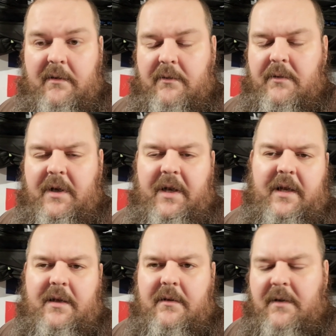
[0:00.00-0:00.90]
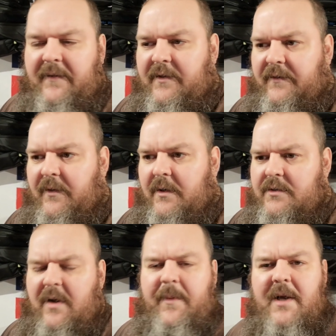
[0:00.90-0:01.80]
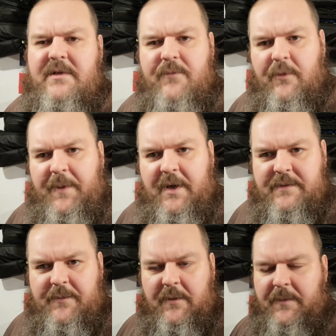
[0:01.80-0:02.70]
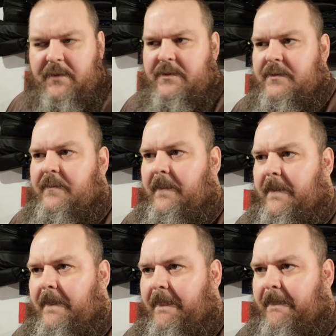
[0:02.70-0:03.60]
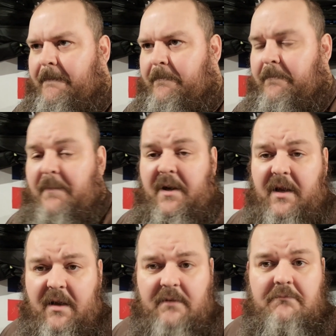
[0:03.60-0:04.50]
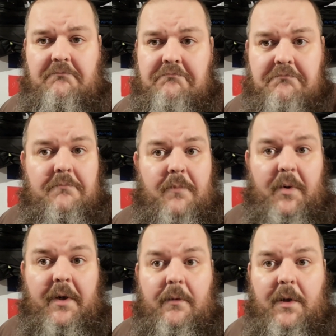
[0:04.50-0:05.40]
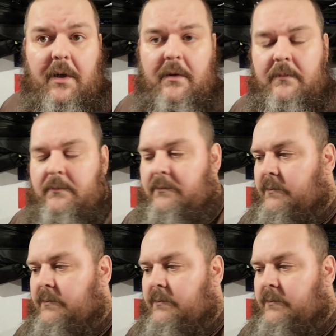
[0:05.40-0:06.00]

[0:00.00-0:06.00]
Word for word: you know, they leak after a few years, so I buy some more pairs of muck boots. And again, pretty okay.